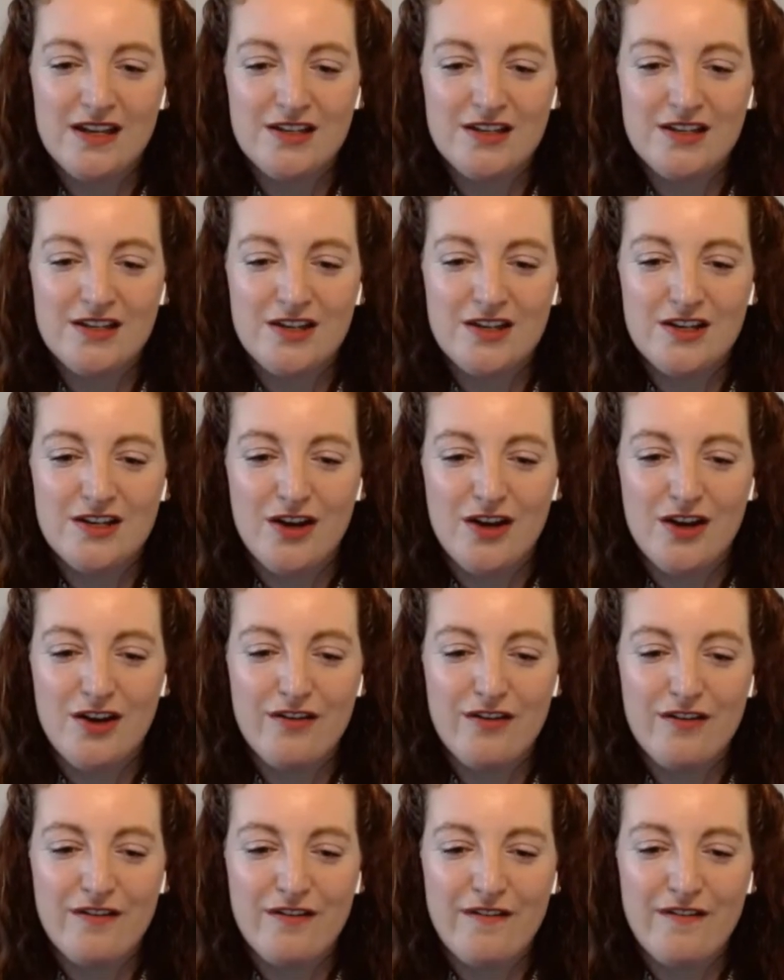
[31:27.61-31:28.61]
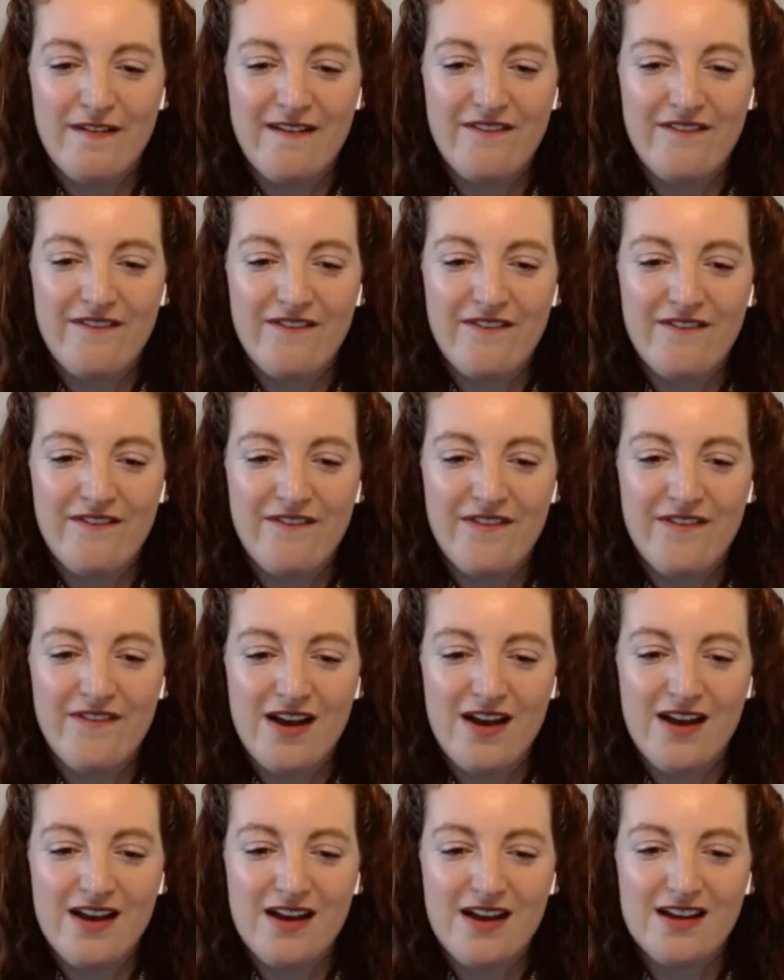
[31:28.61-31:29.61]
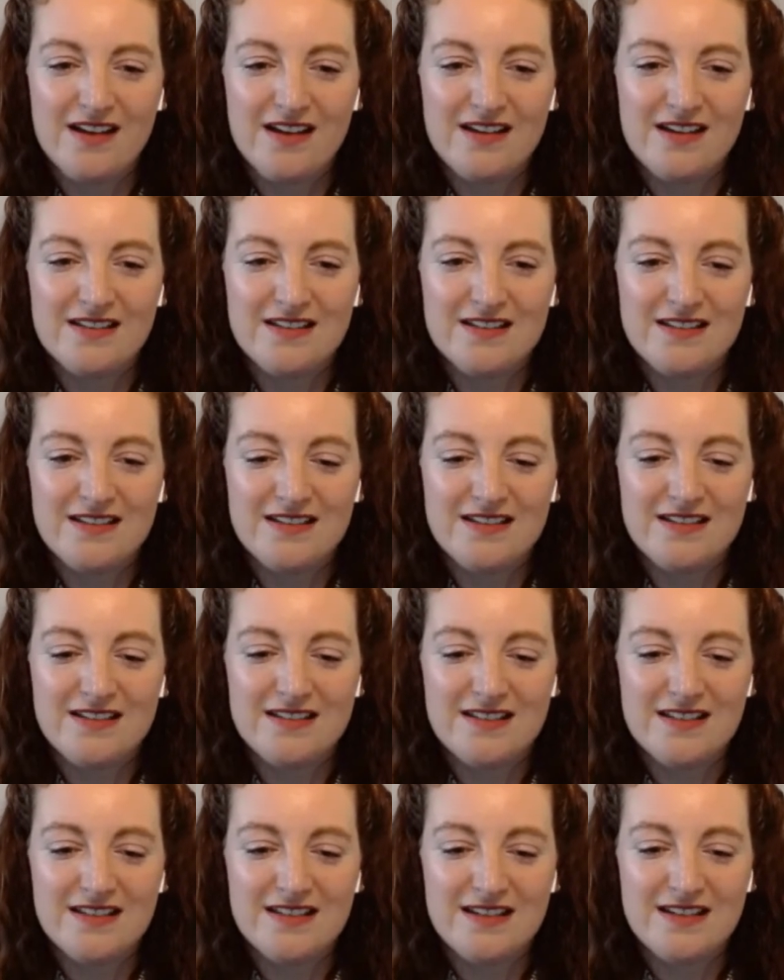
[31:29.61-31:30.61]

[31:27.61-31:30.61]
to go first?